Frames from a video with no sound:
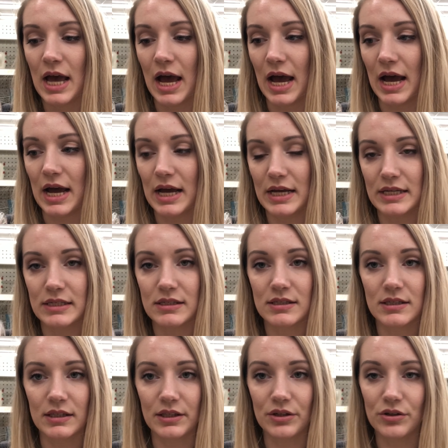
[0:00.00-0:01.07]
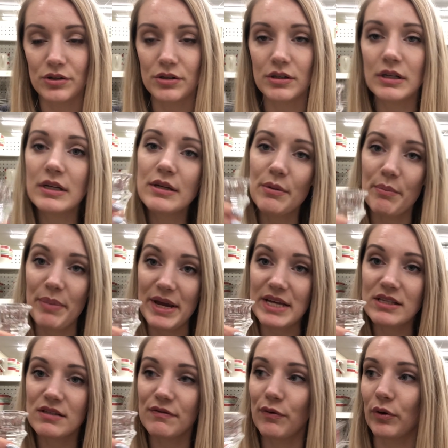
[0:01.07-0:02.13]
As the little
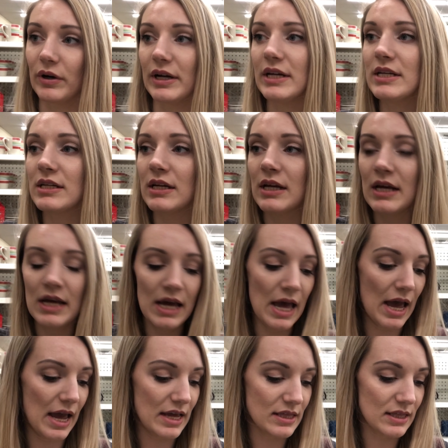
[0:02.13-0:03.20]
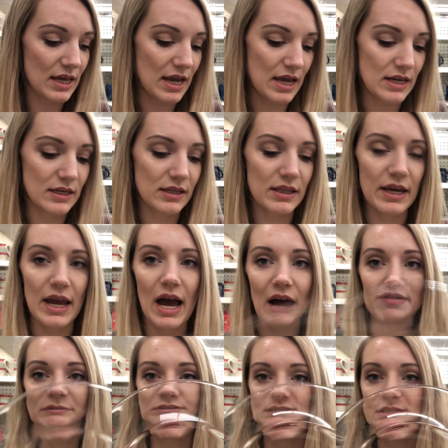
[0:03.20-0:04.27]
base for it, and then they
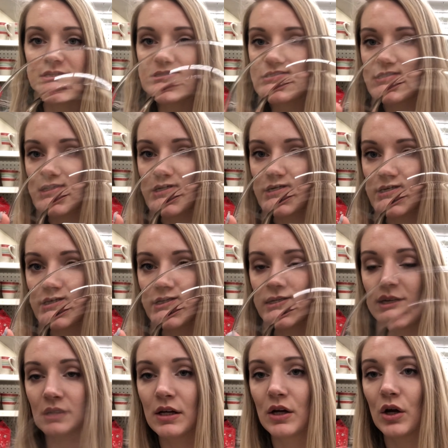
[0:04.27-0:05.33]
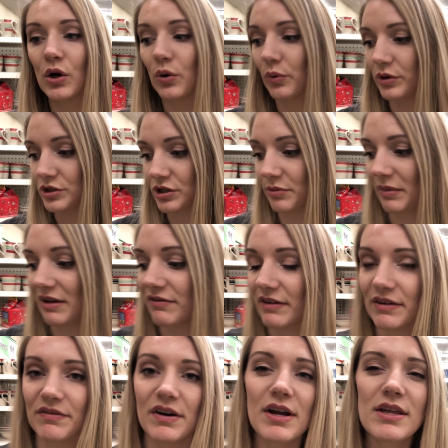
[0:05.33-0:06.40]
have these, which are my
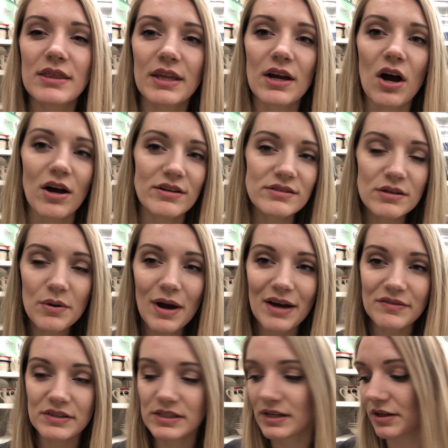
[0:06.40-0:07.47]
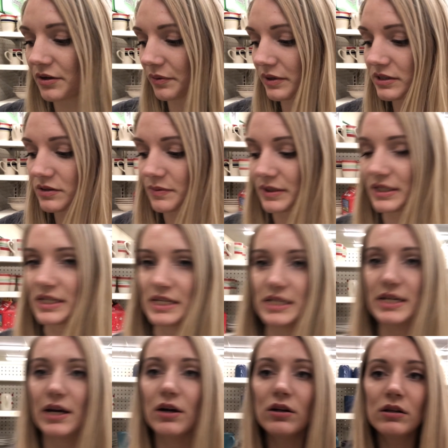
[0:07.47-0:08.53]
favorite. They also have these other ones with
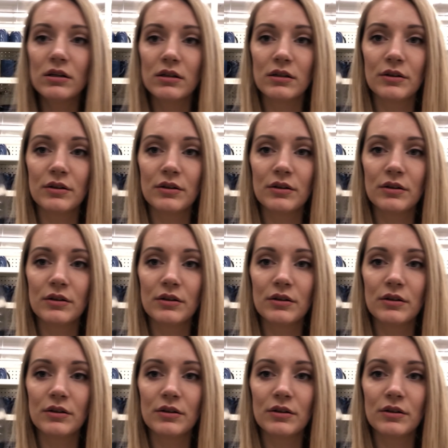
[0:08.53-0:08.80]
detail